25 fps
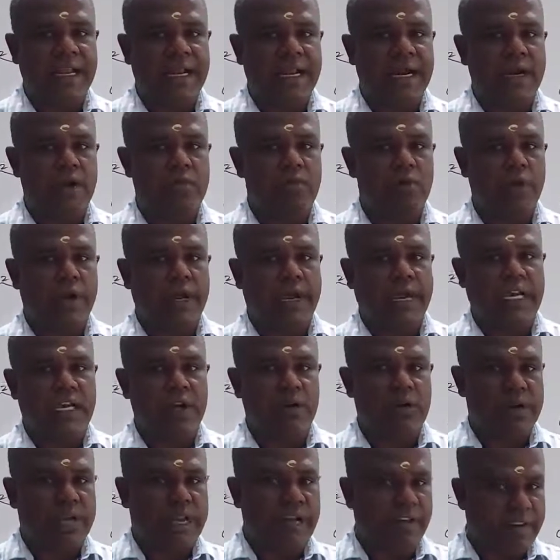
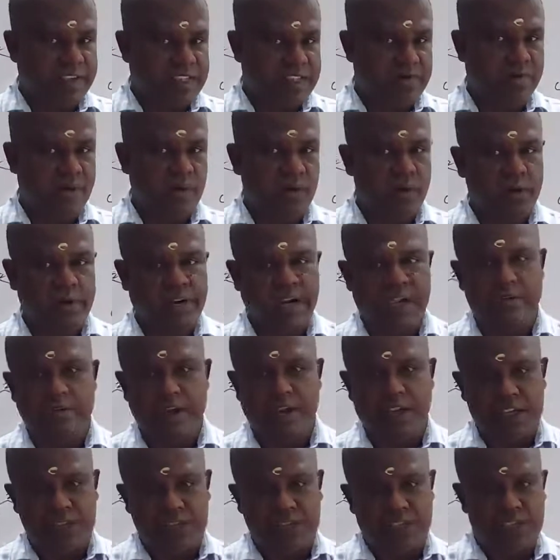carbocation have sp2
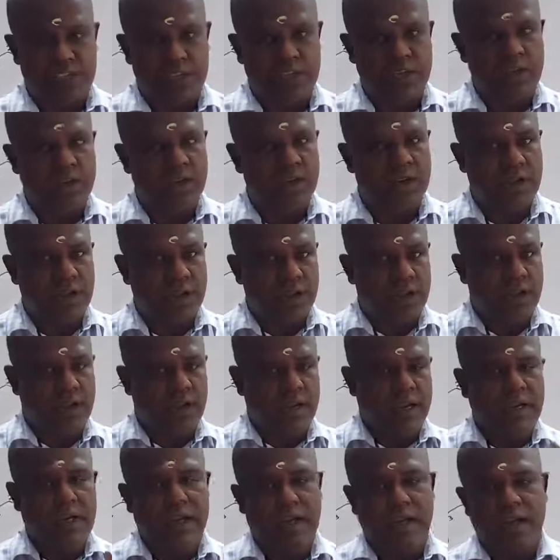hybridization,
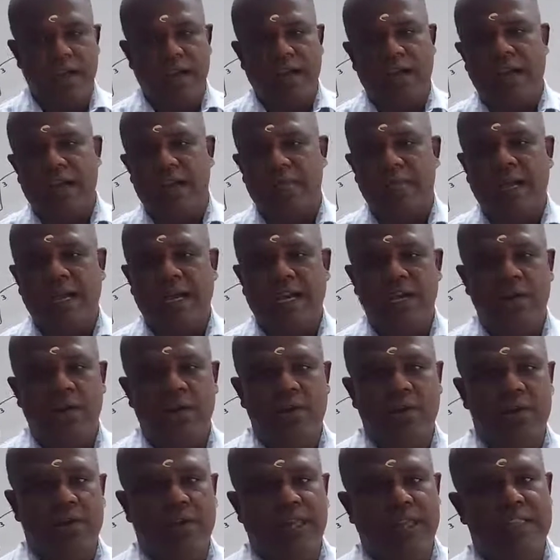and
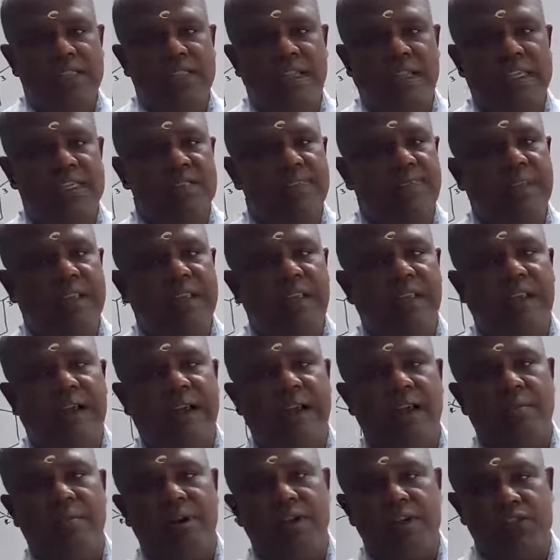carbanion, that is an sp3
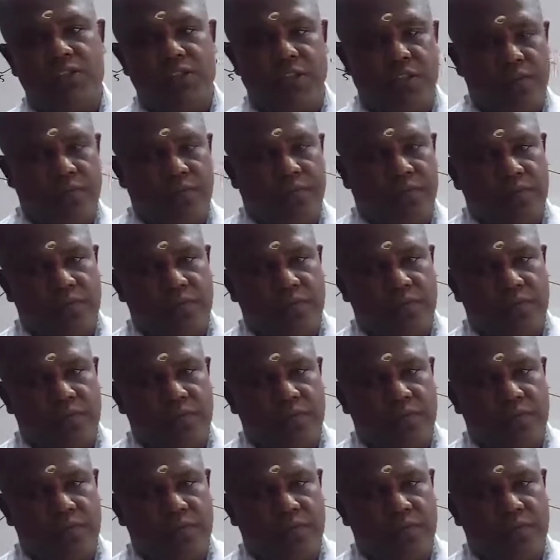hybrid state.